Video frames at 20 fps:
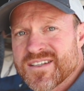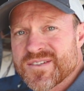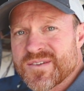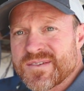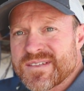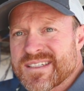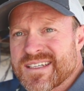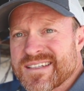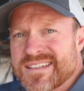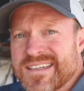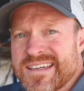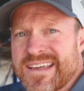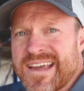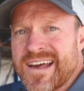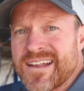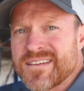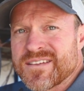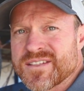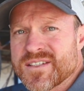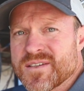So 60
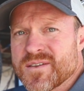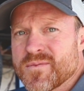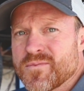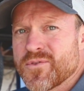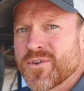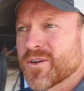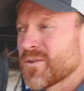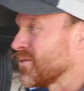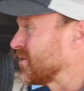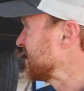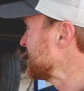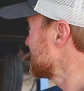gallons, pretty cool